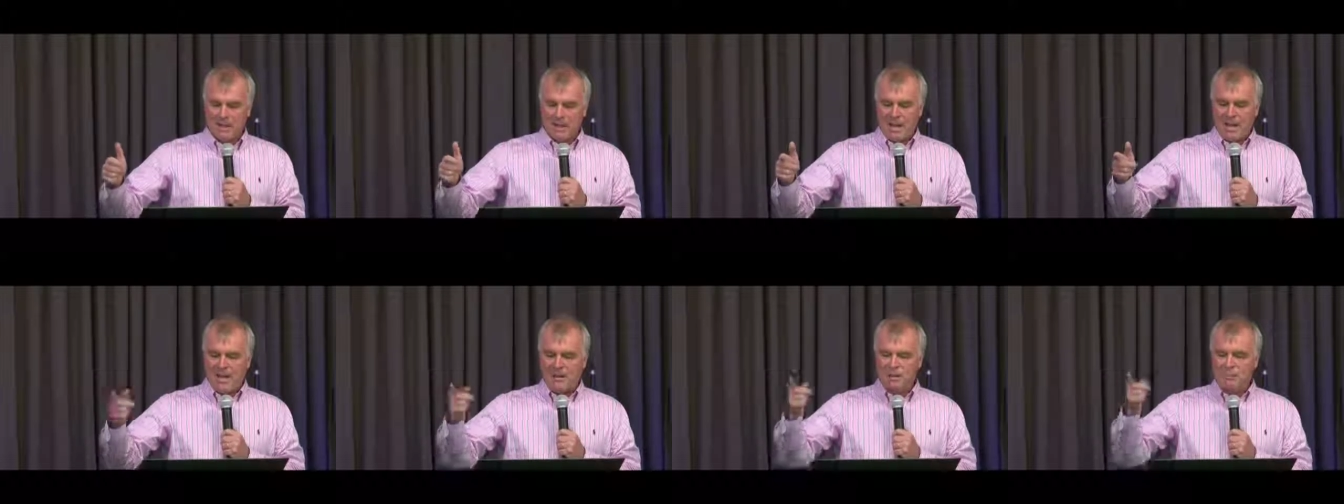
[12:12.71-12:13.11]

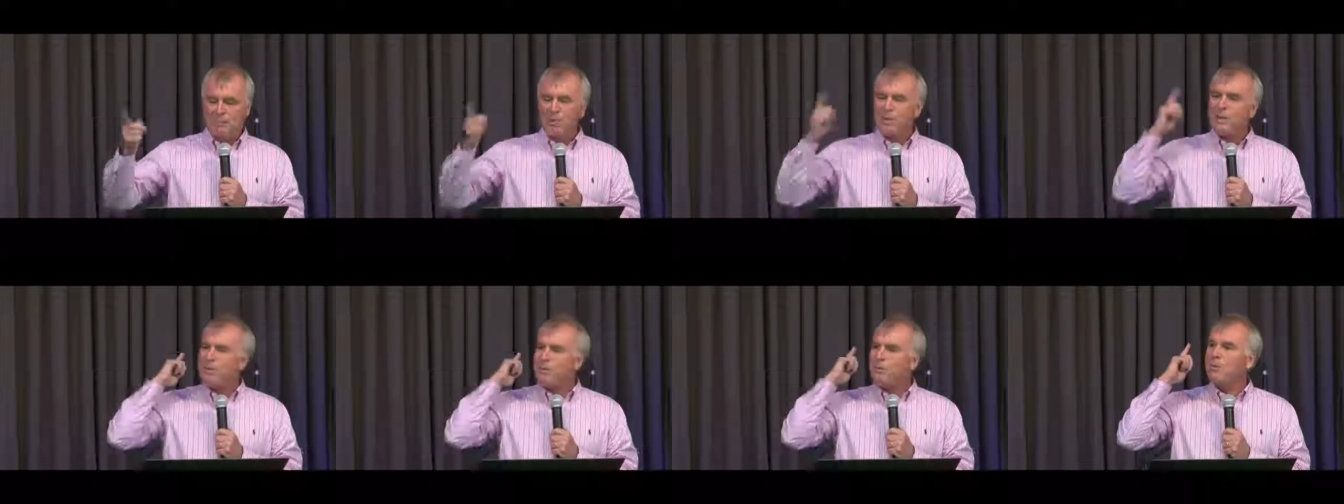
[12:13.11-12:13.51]
and
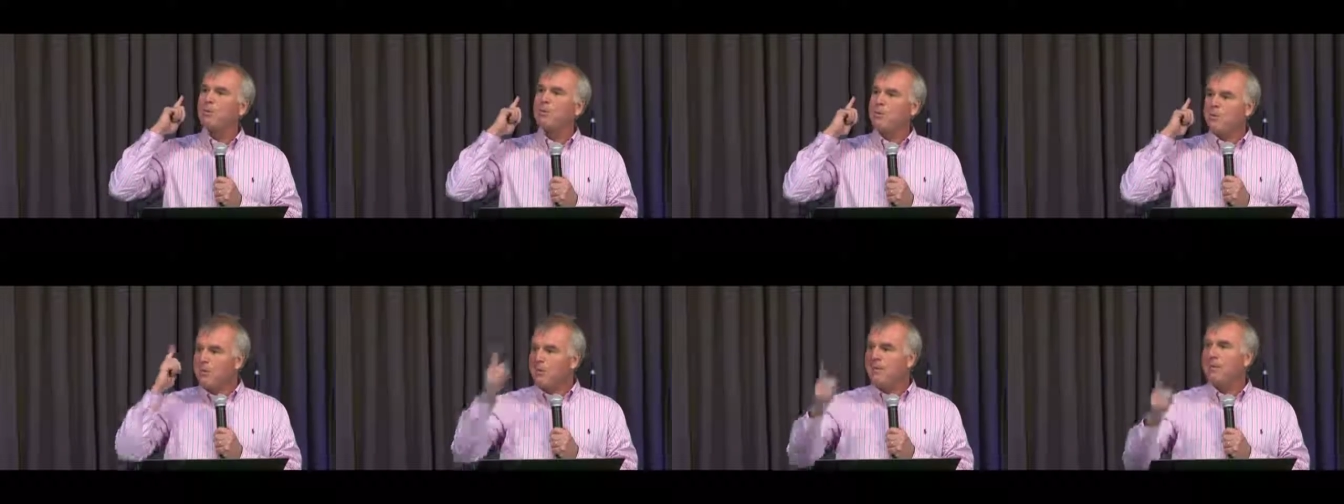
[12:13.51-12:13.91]
we will
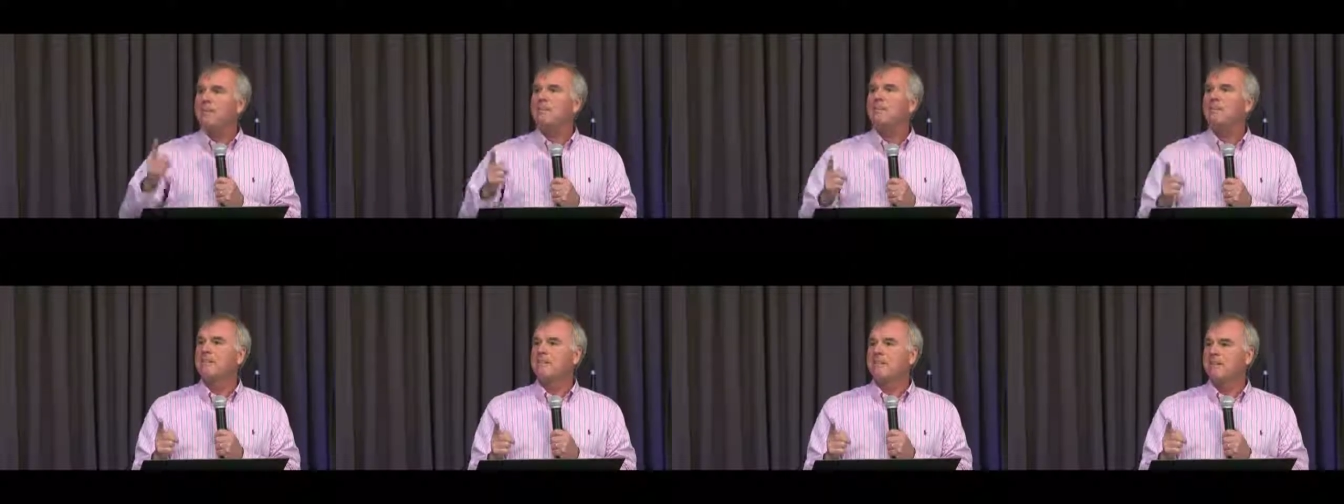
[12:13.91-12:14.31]
drink
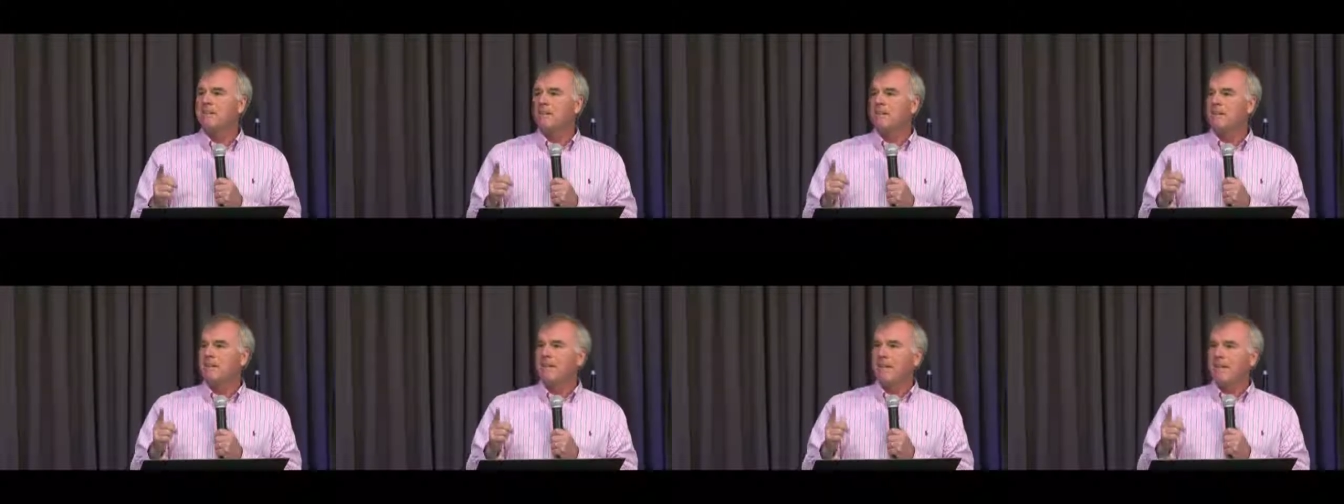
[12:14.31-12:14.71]

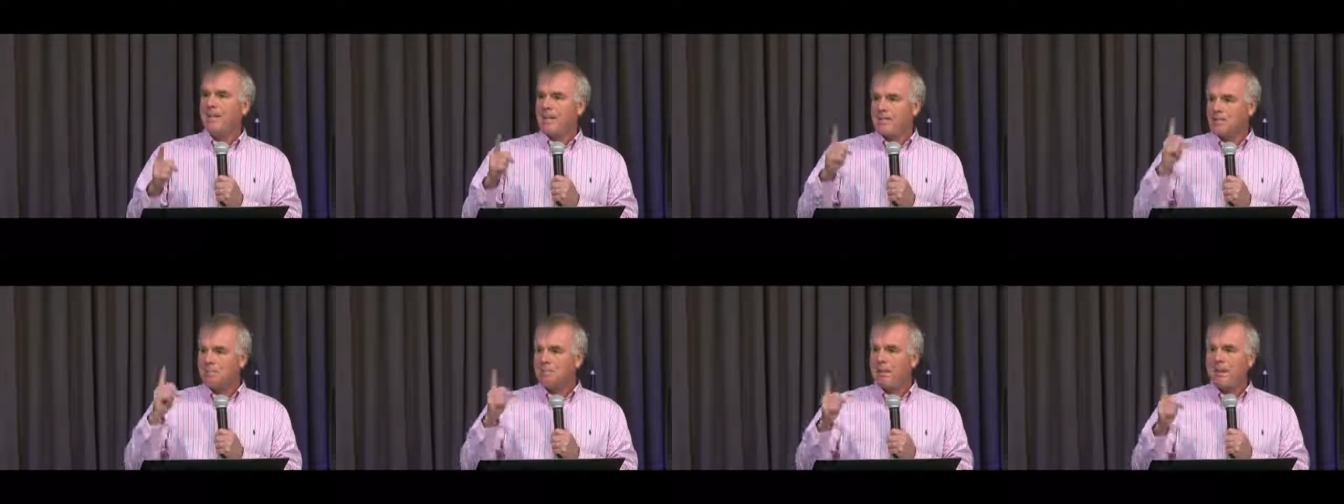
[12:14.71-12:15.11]

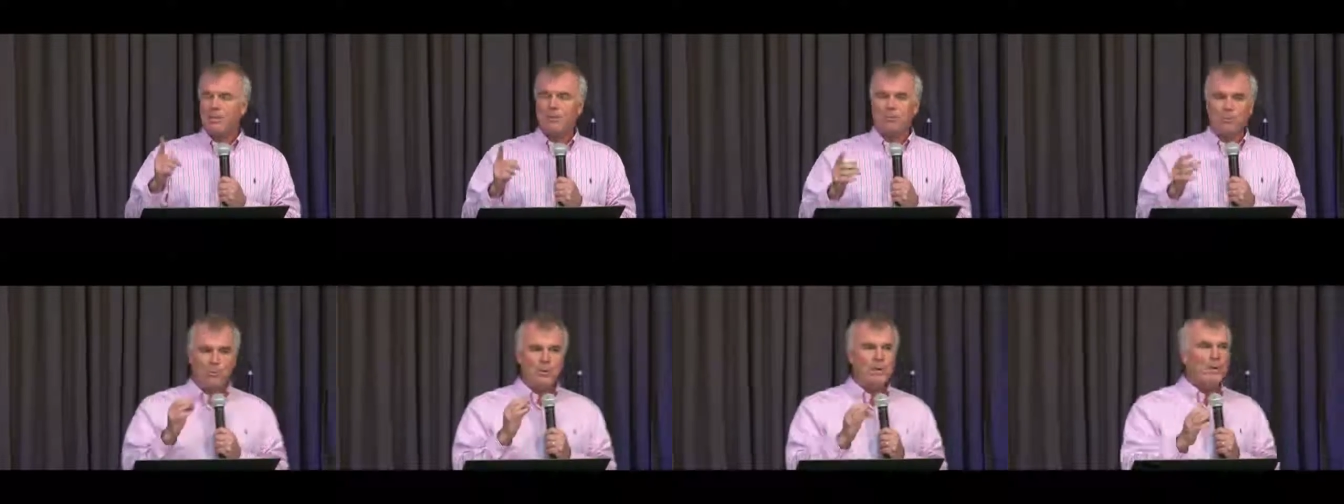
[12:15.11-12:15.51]
his blood.
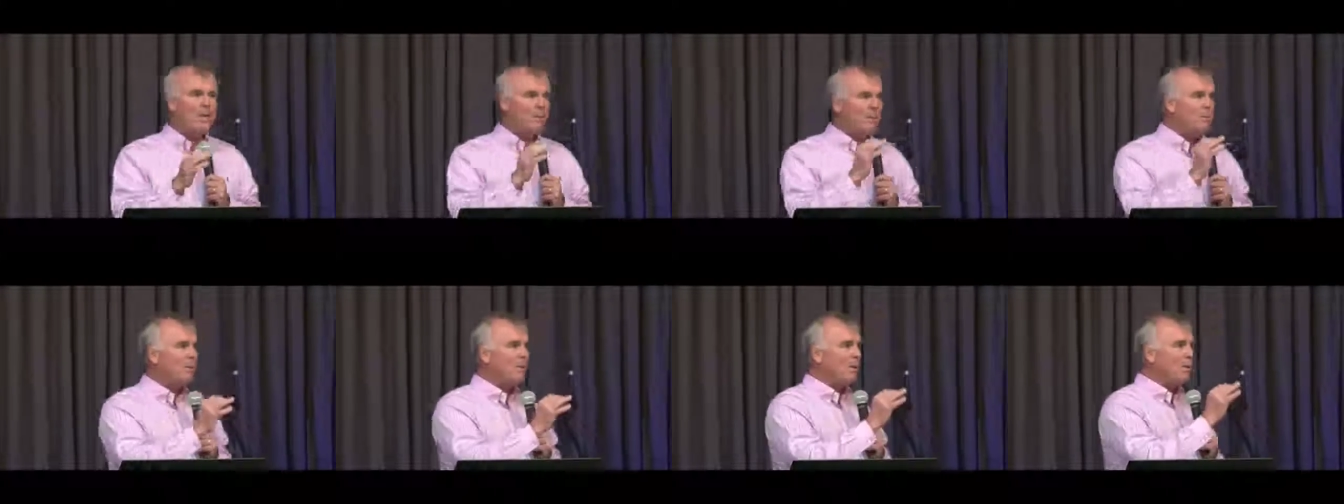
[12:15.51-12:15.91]
We
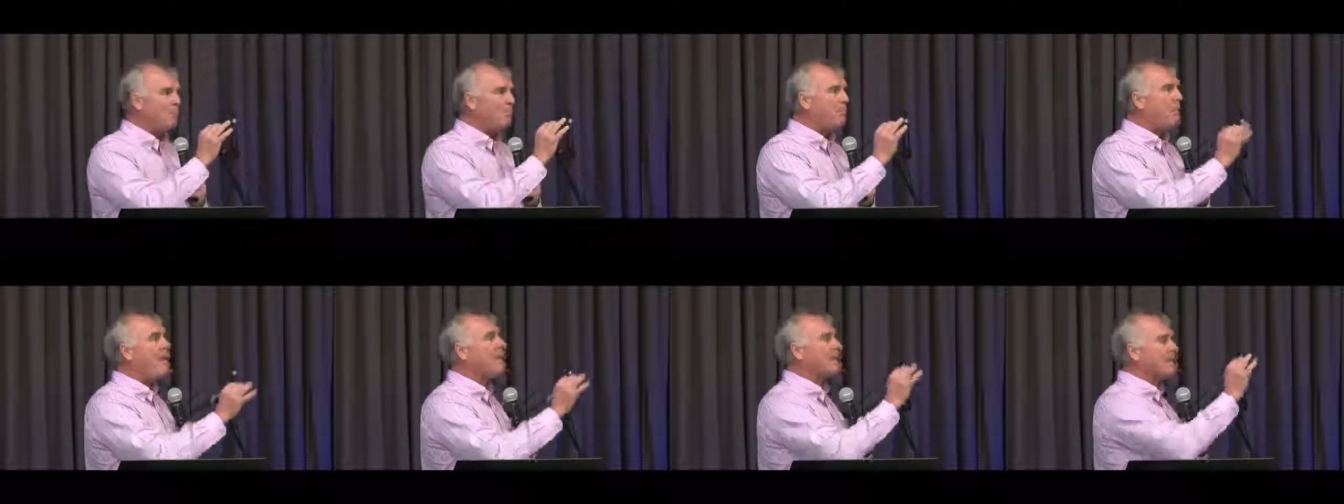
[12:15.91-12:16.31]
will
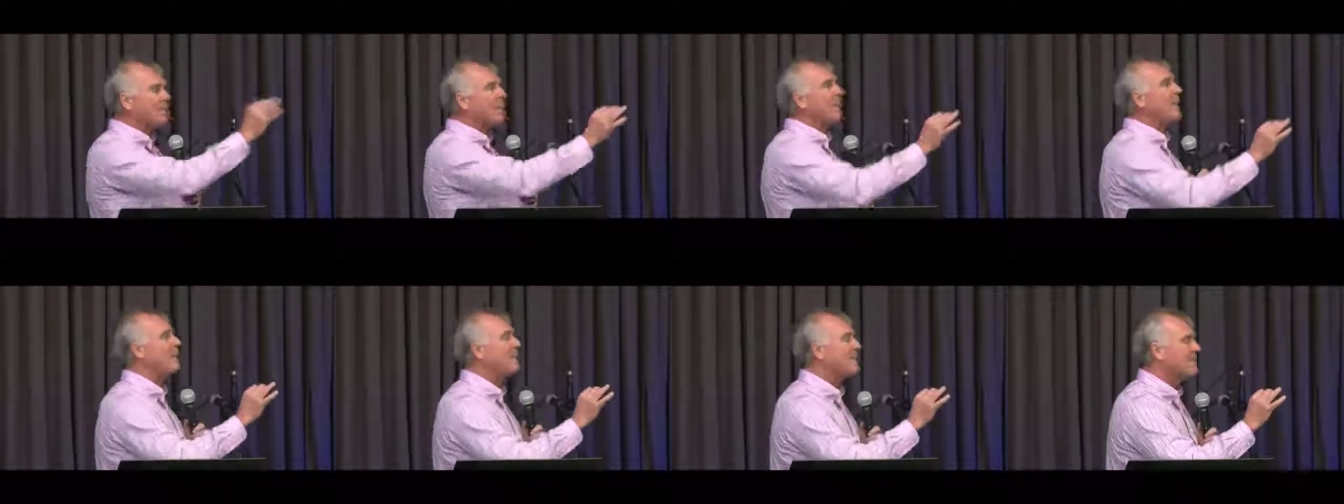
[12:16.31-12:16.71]

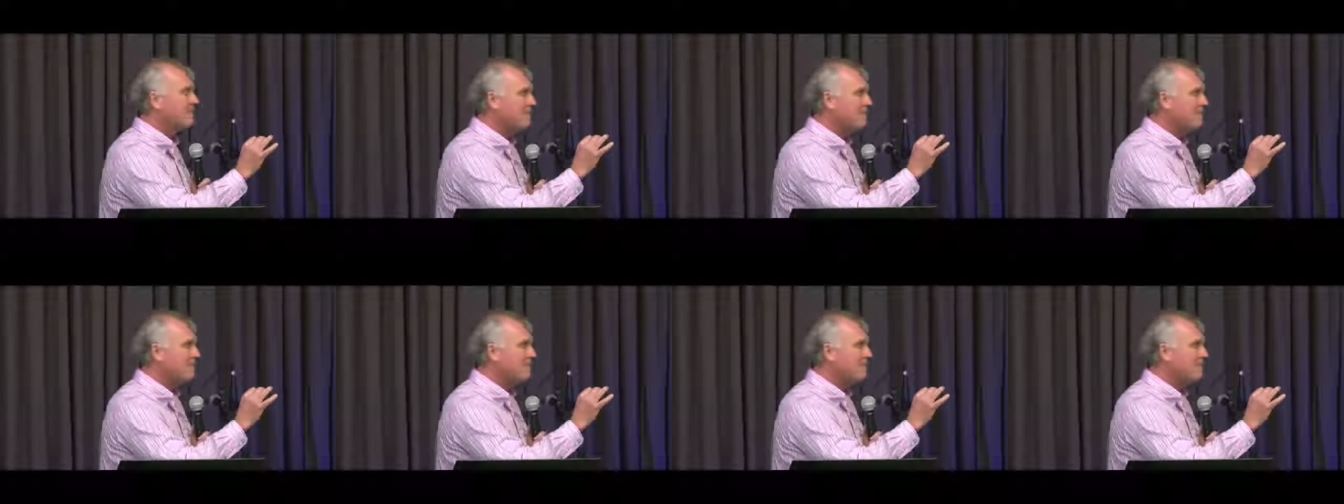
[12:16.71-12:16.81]
partake